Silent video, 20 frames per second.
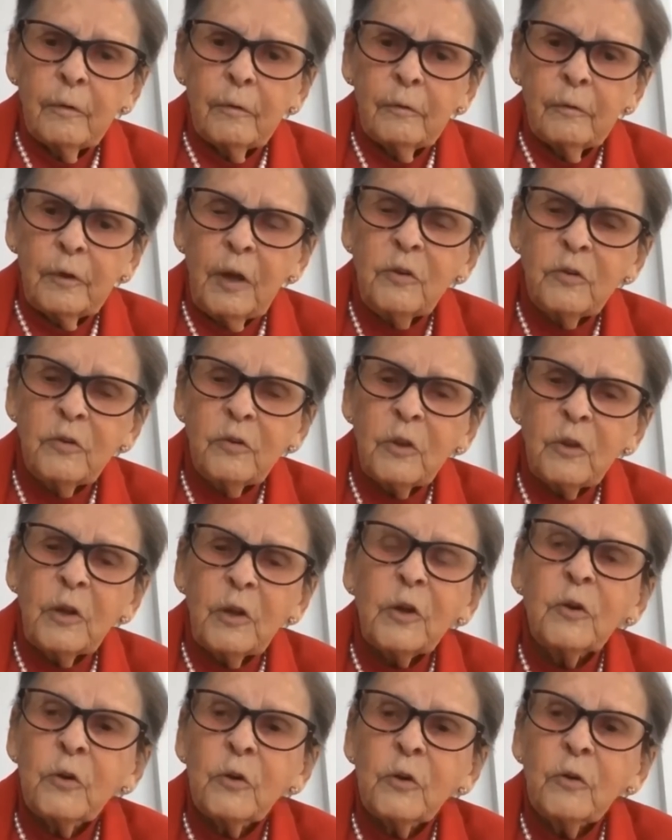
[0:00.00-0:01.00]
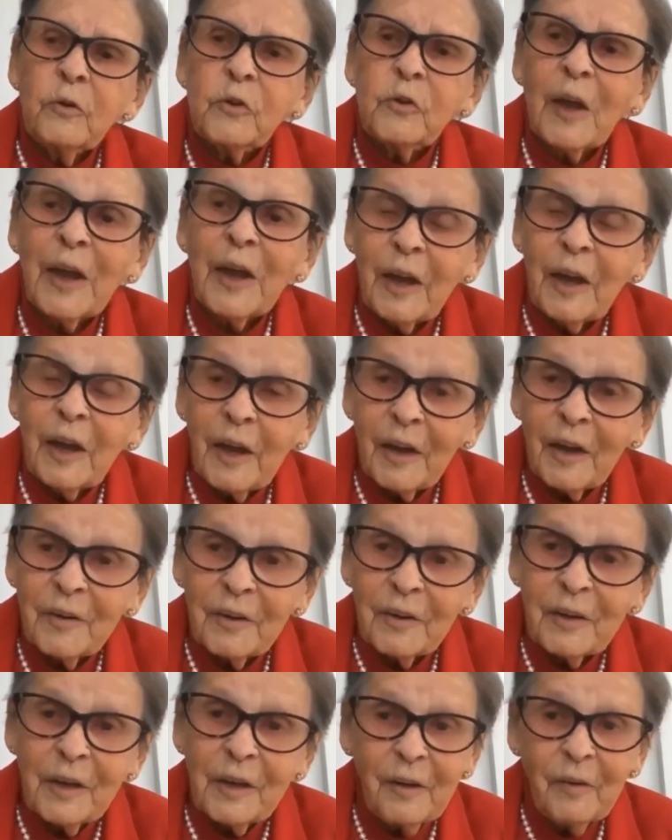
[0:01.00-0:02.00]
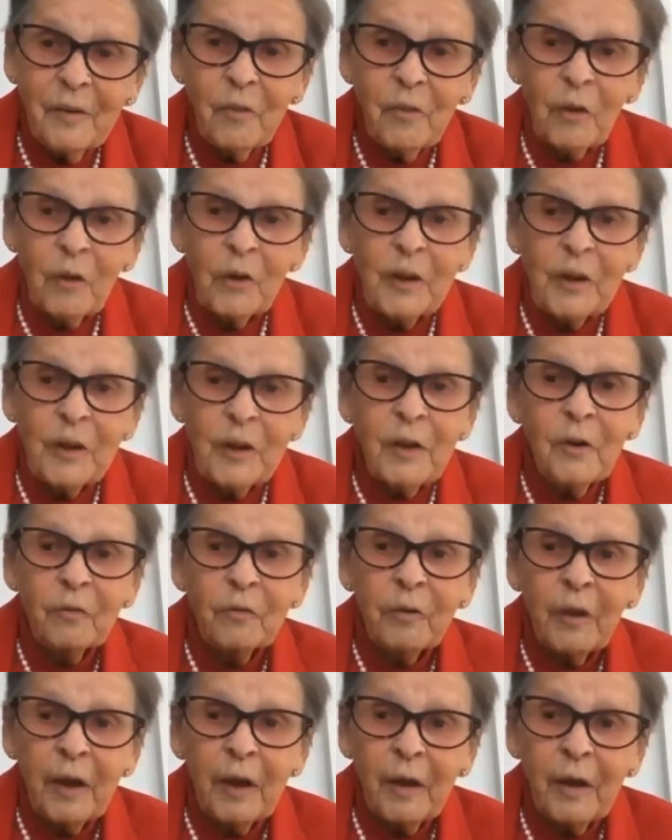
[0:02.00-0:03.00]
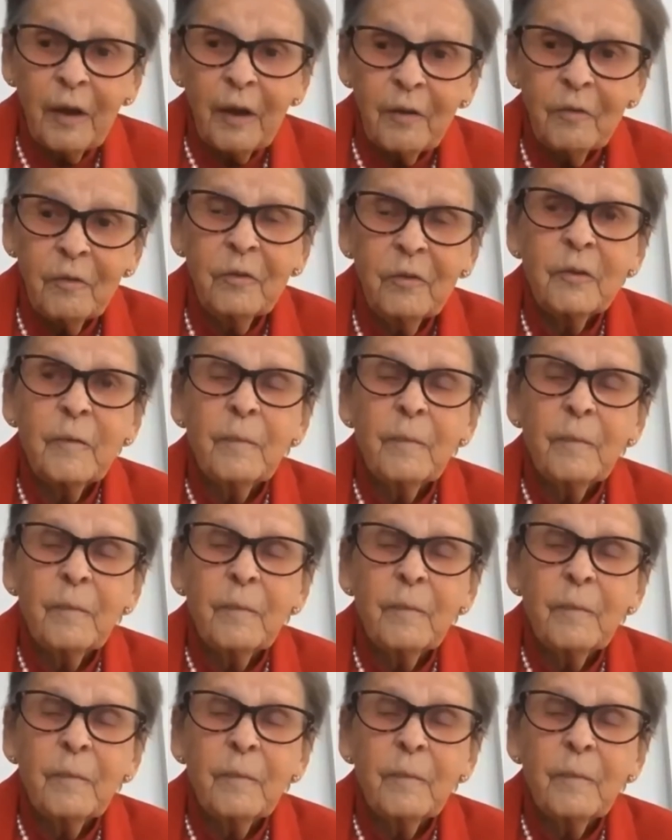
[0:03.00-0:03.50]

takes the little girl's hand, again, the laying on of hands.